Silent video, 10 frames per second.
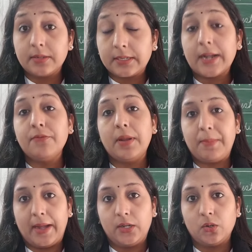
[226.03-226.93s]

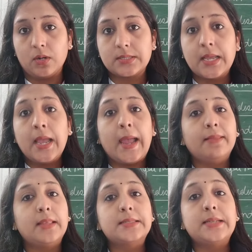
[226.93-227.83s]
country-made goods,
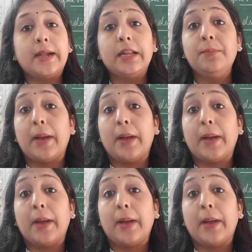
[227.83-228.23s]
and they started